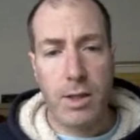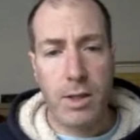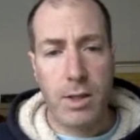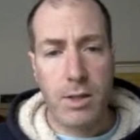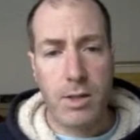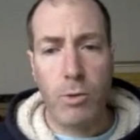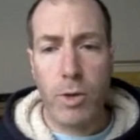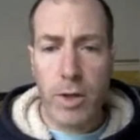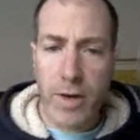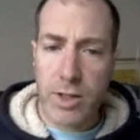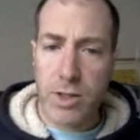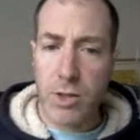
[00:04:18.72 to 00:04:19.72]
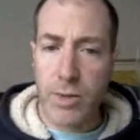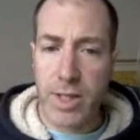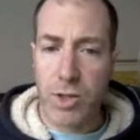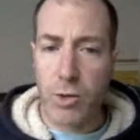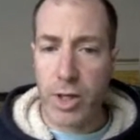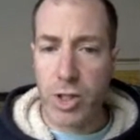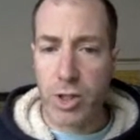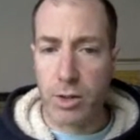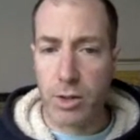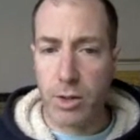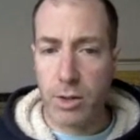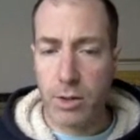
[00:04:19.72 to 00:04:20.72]
So all you've had to do in this
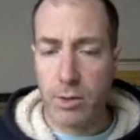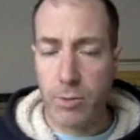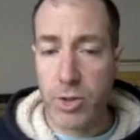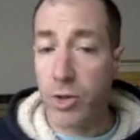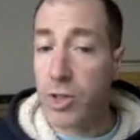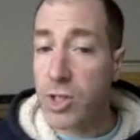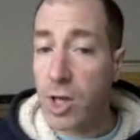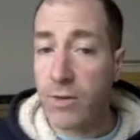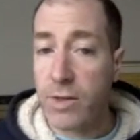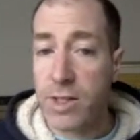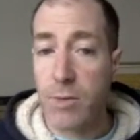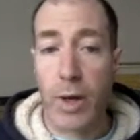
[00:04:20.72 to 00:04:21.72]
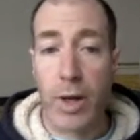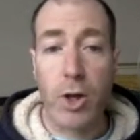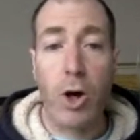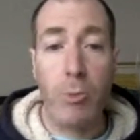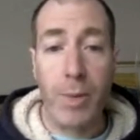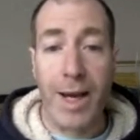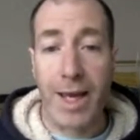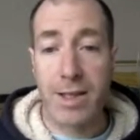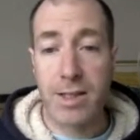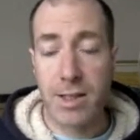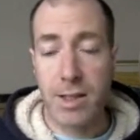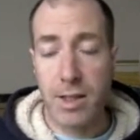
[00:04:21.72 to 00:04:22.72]
question, which on the surface seemed quite
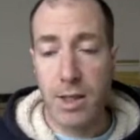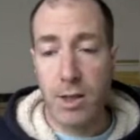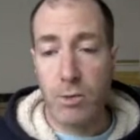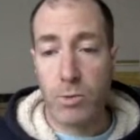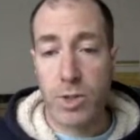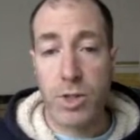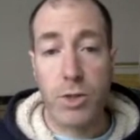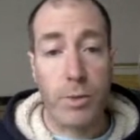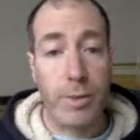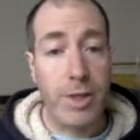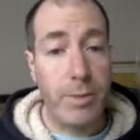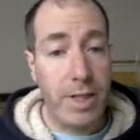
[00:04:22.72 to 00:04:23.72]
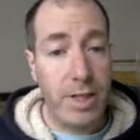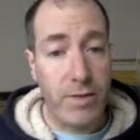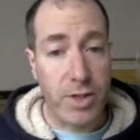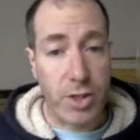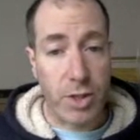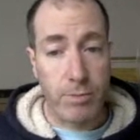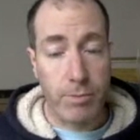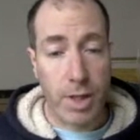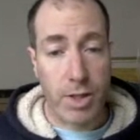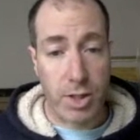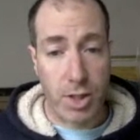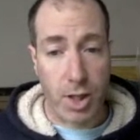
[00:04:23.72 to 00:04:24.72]
complex, was to do a little bit of division at
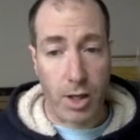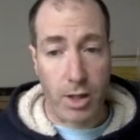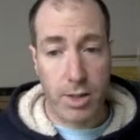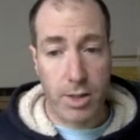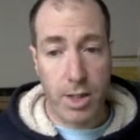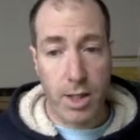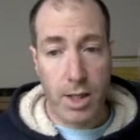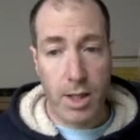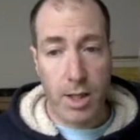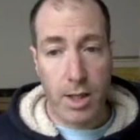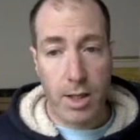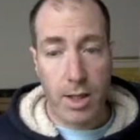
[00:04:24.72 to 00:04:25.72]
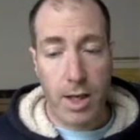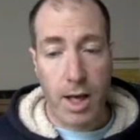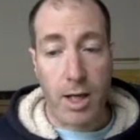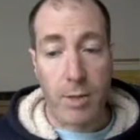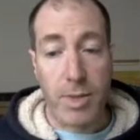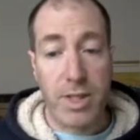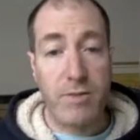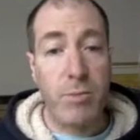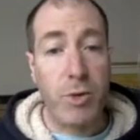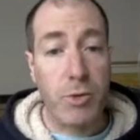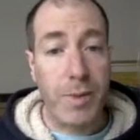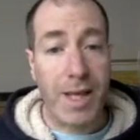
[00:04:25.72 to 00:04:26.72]
the start and a bit of
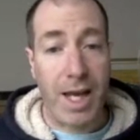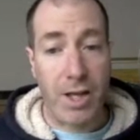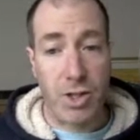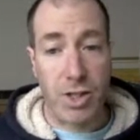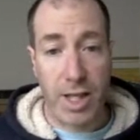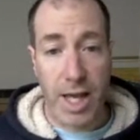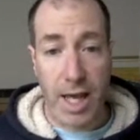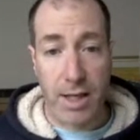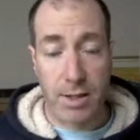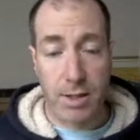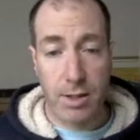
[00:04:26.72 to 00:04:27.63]
multiplication at the end.